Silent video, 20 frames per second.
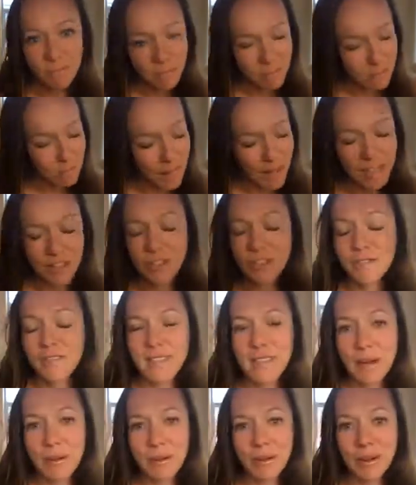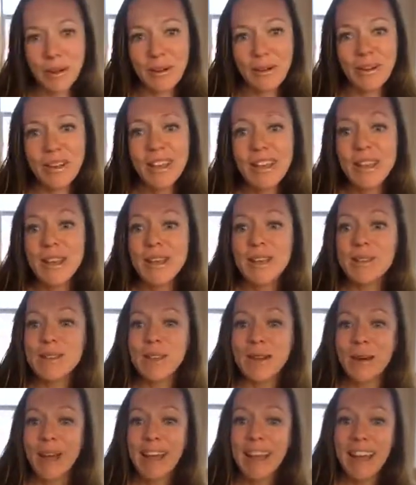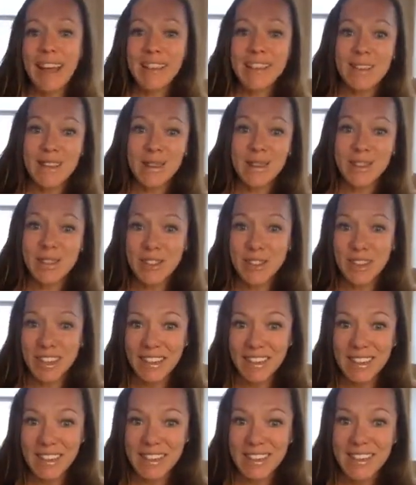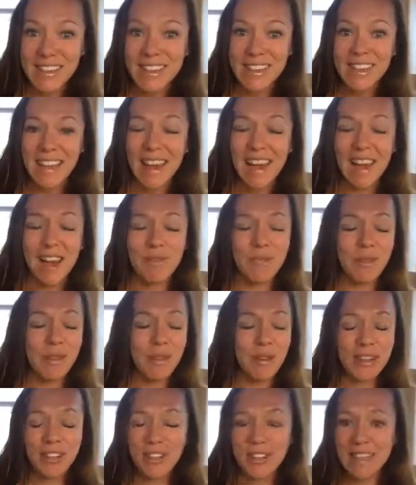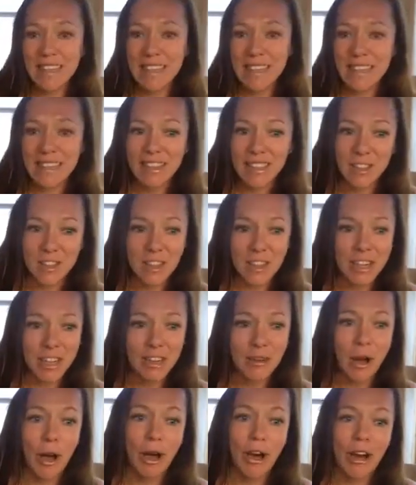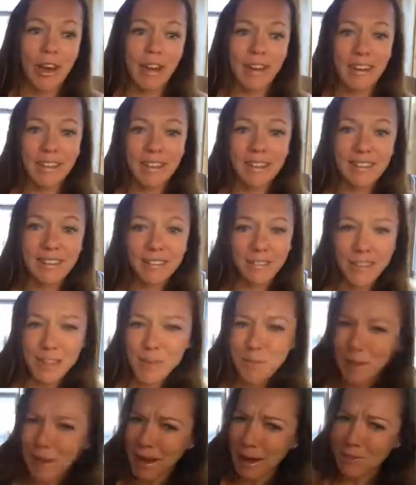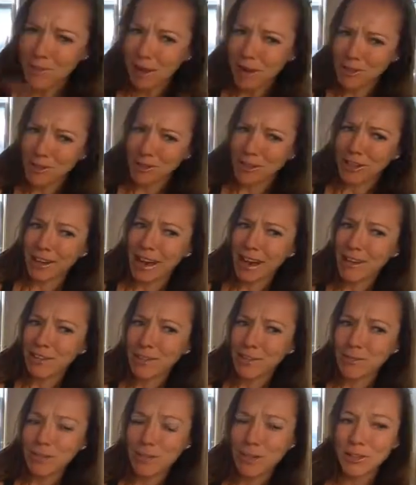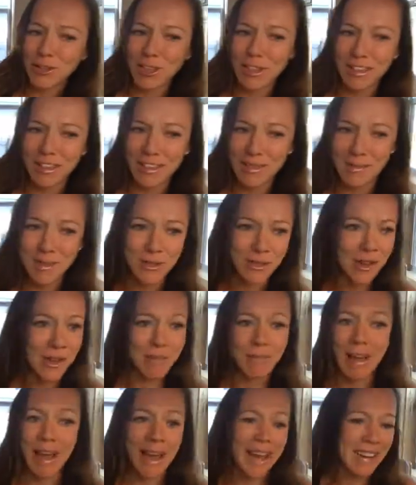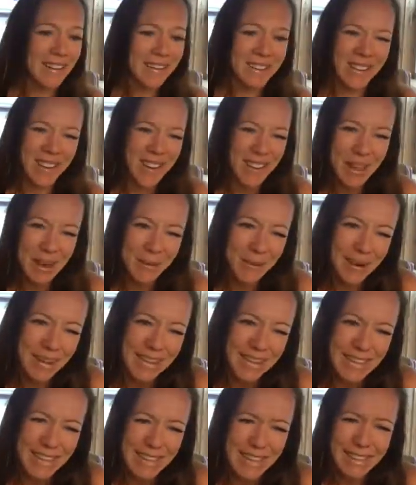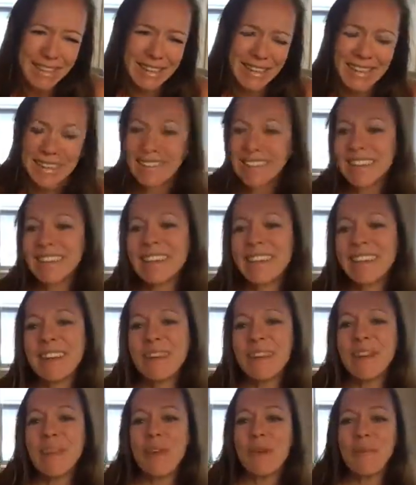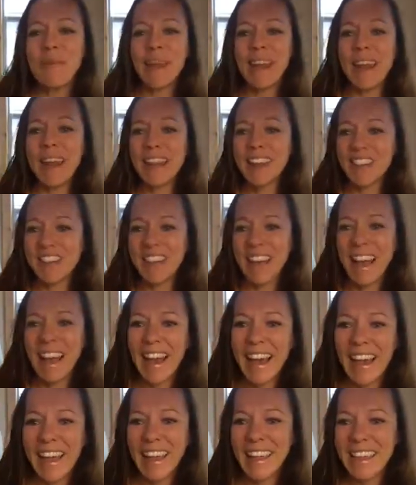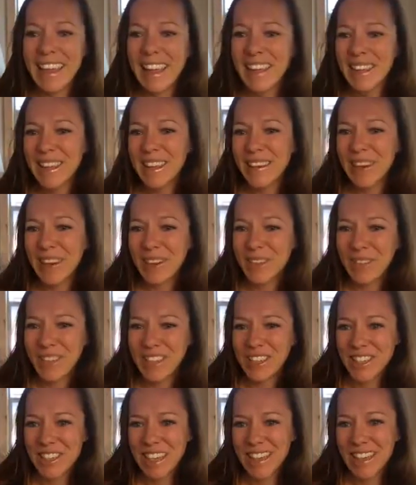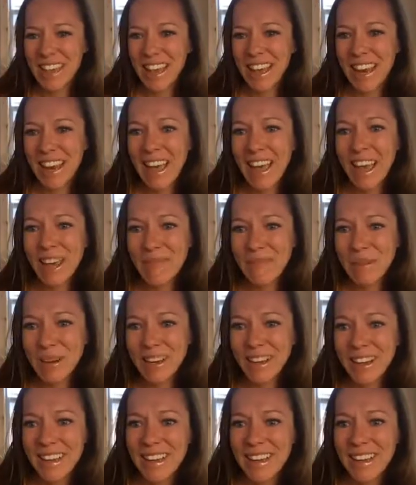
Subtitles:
batch of sourdough. So I ask you to share this. You can just easily share it on Facebook. I'm not sure actually if you can share it on Instagram. I don't know how that works. Sorry. But Angie, hi. Thank you. I appreciate that. Hi, Brooke.